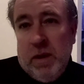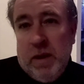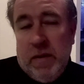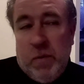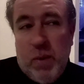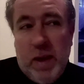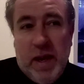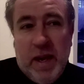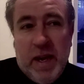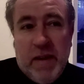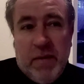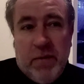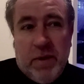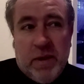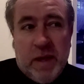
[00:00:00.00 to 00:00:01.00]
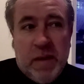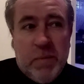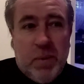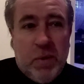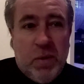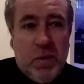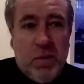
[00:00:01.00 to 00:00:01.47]
If we had, for
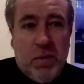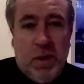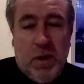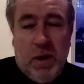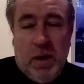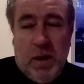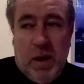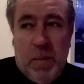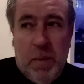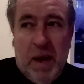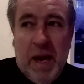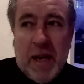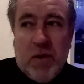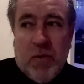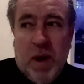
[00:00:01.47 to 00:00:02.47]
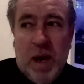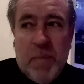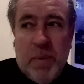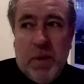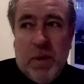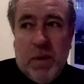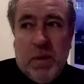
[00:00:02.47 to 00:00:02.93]
example, a black
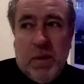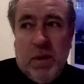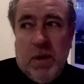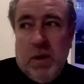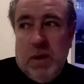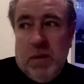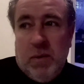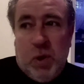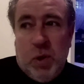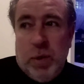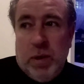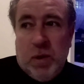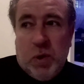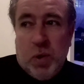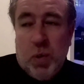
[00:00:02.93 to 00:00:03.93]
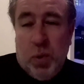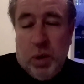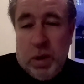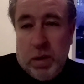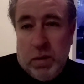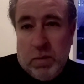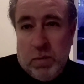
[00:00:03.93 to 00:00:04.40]
rapper doing a
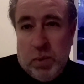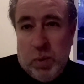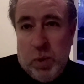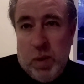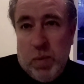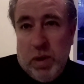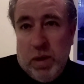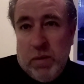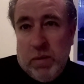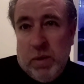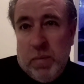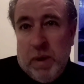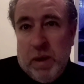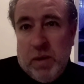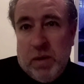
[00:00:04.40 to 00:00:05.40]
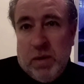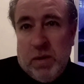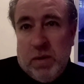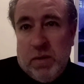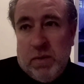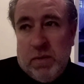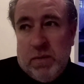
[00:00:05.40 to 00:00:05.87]
tour, would we want a bunch
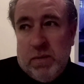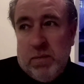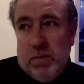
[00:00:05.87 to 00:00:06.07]
of